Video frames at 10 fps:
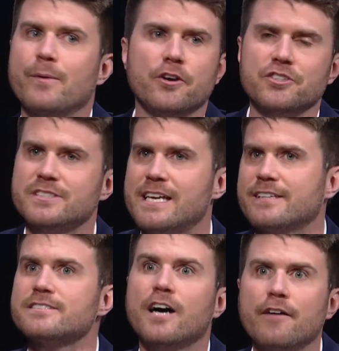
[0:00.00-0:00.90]
We understand
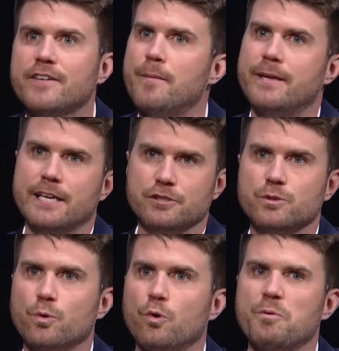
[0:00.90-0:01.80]
it's tough coming out of
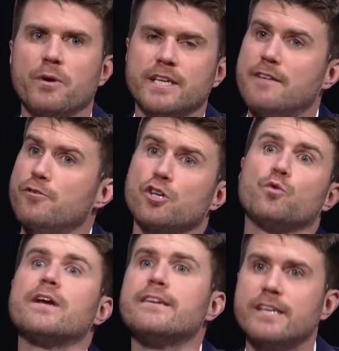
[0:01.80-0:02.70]
school. We want to give you a
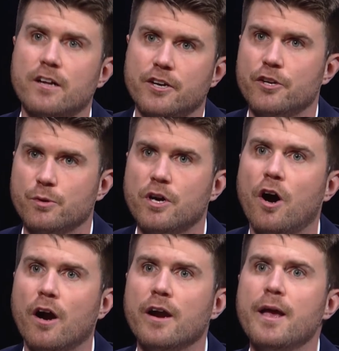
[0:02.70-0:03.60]
great deal on a new
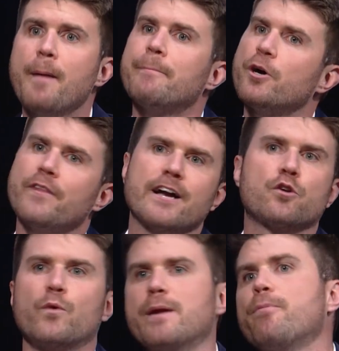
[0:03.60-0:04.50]
car. Build that
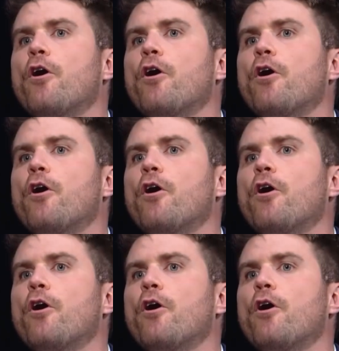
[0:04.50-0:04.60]
great